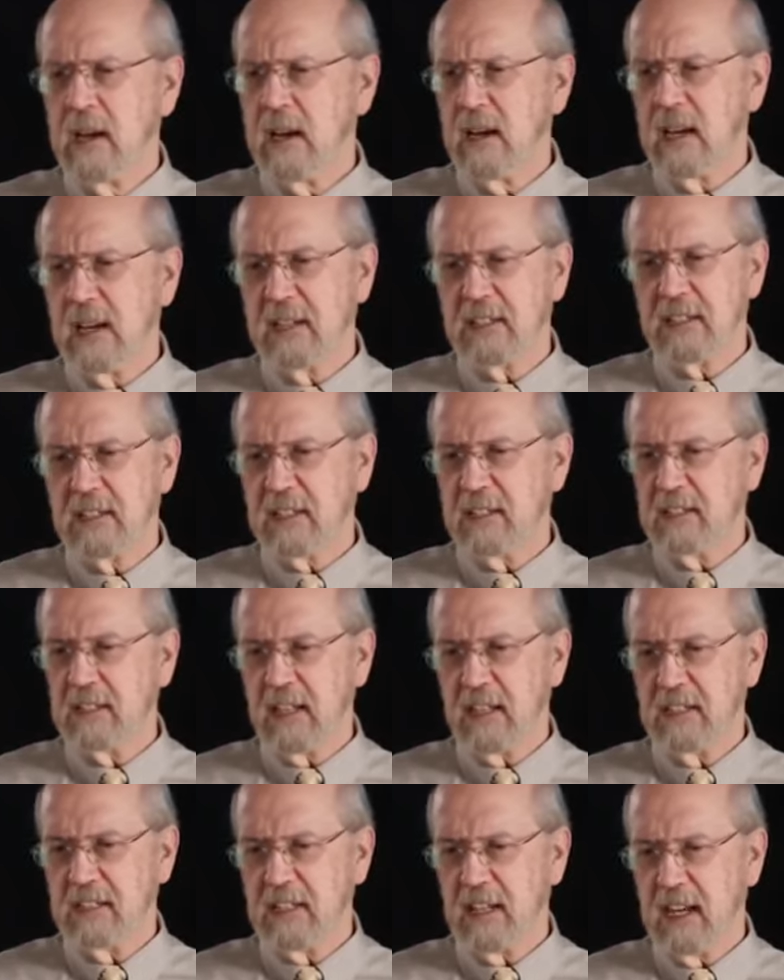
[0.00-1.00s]
It's a
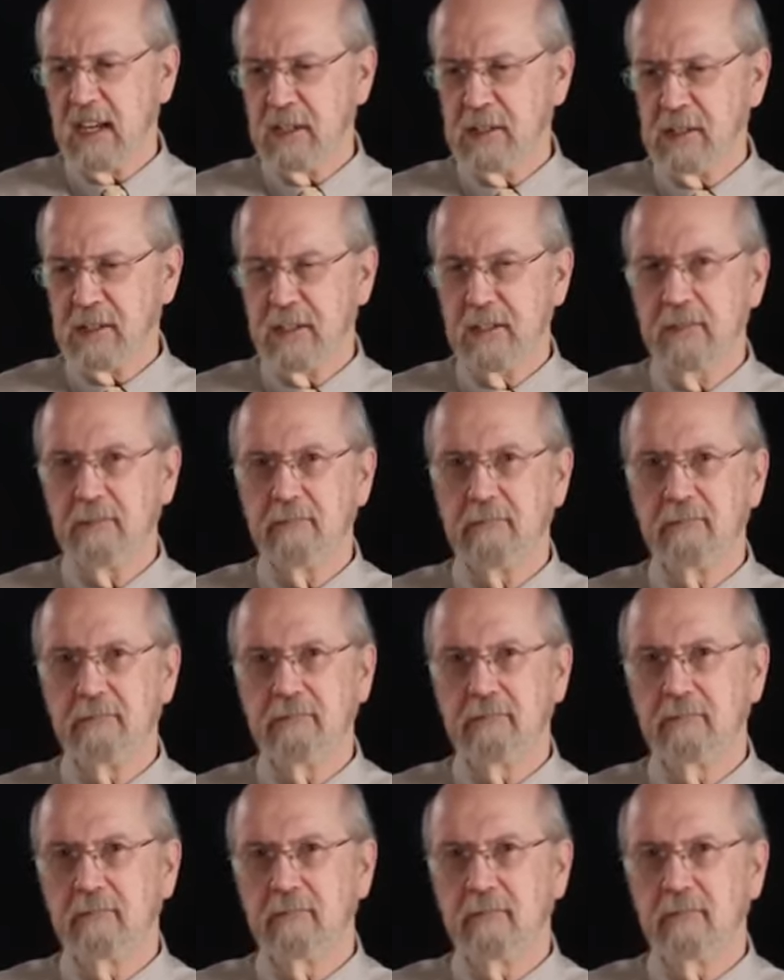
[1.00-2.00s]
cessation
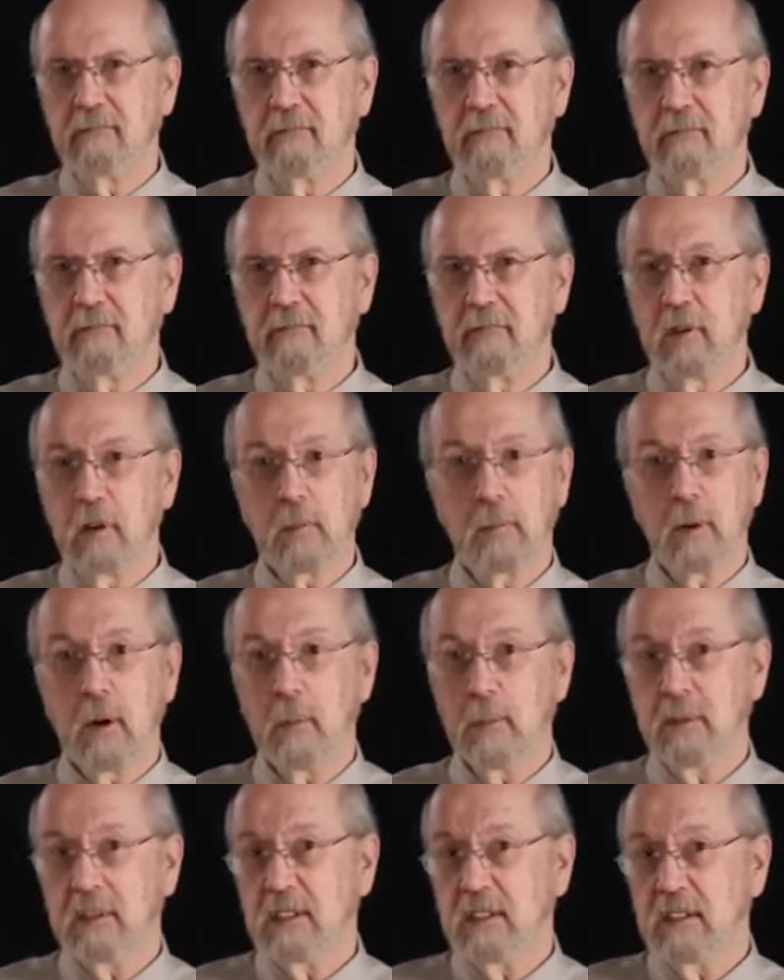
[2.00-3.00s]
for the
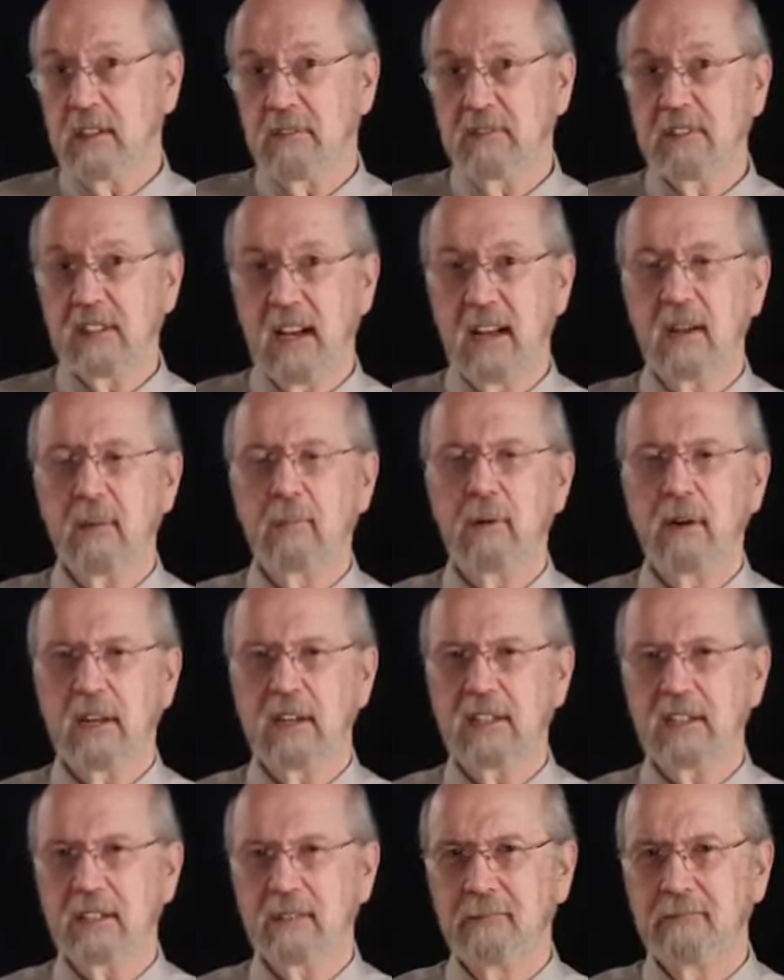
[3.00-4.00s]
purposes of
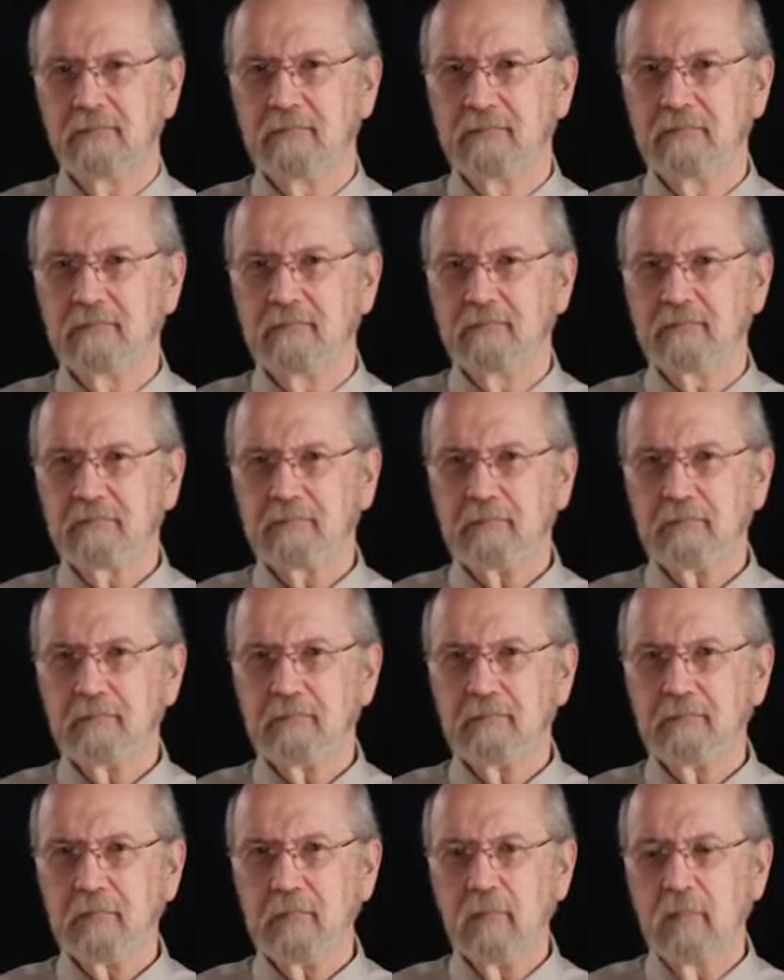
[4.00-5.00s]
celebration.
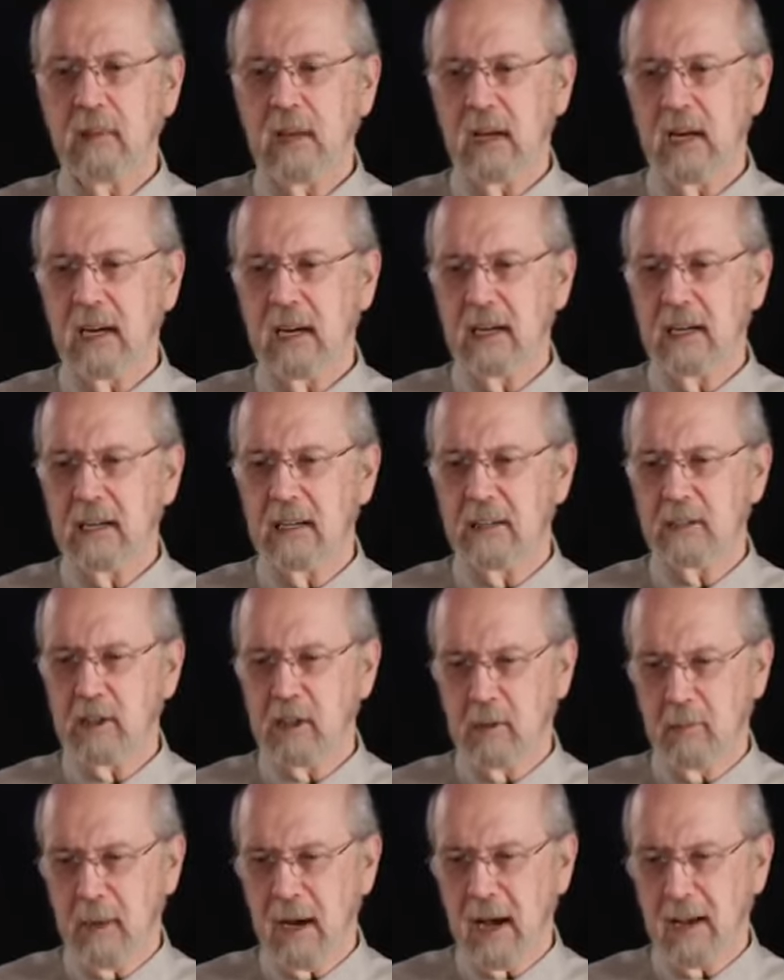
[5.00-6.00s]

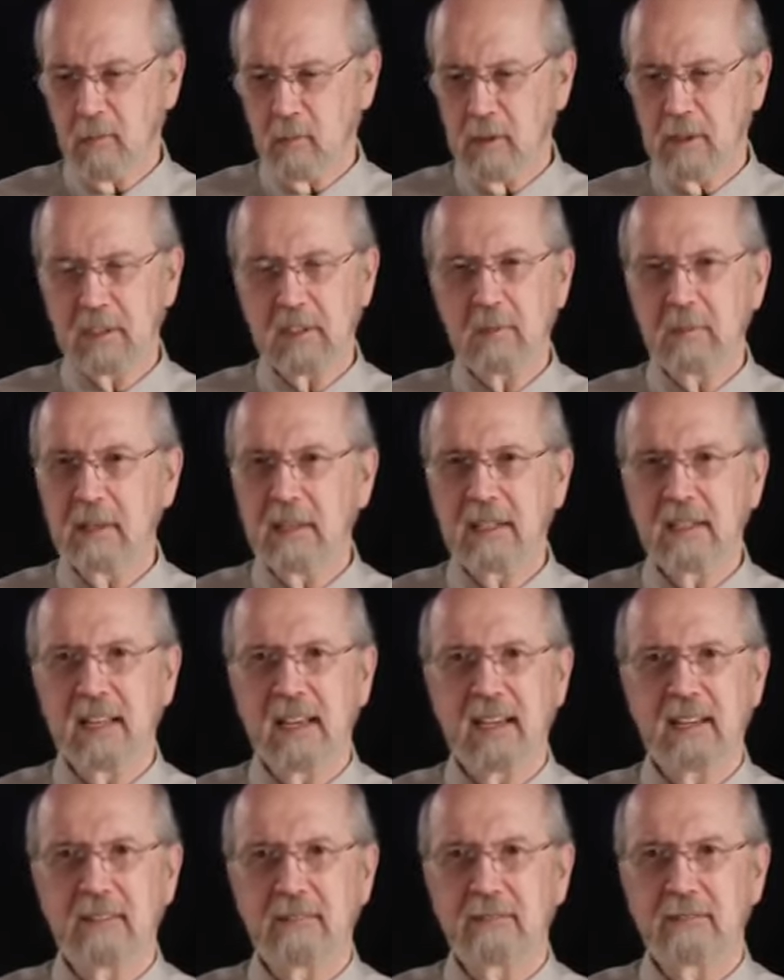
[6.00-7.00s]
Shabbat was to be a
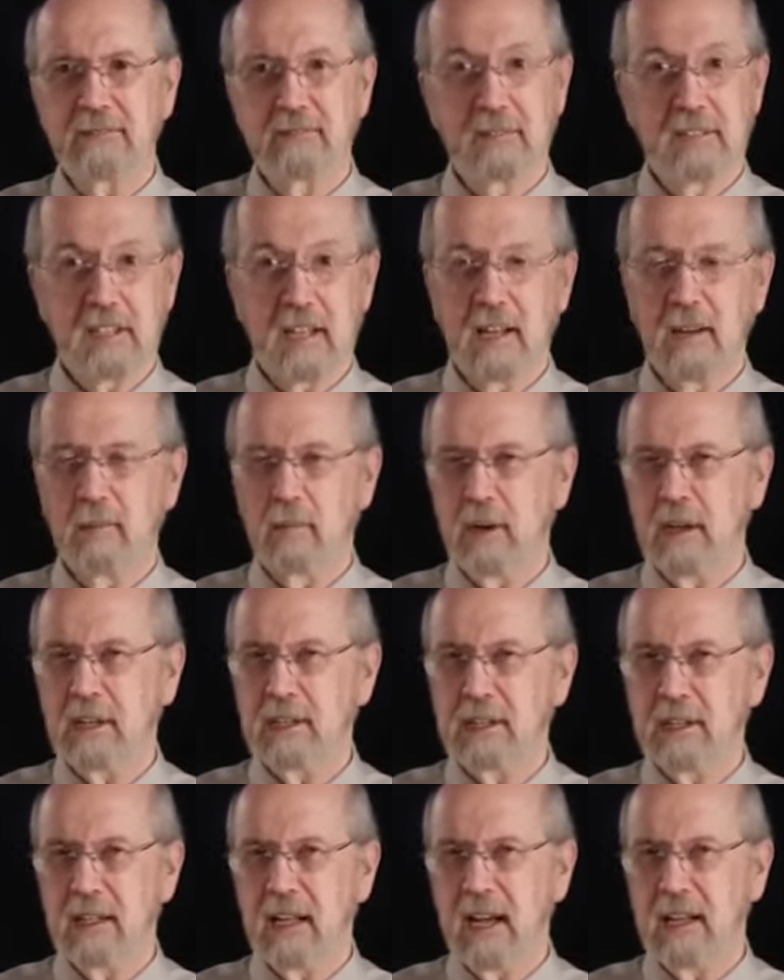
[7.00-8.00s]
day of
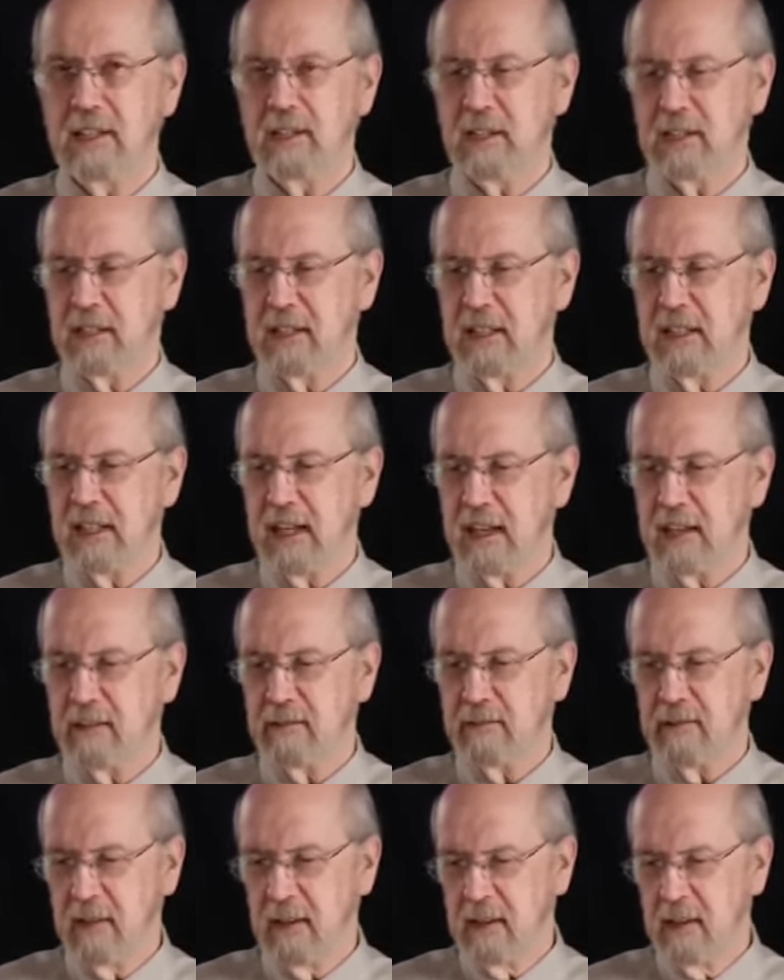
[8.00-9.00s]
celebration, not just a day
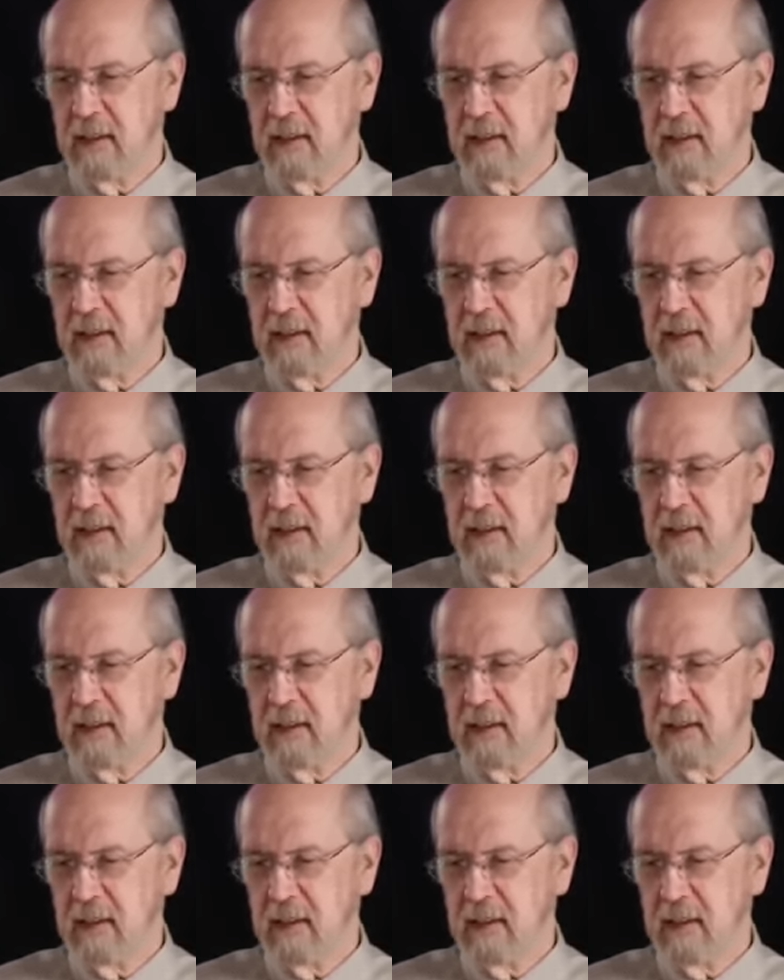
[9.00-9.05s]
of,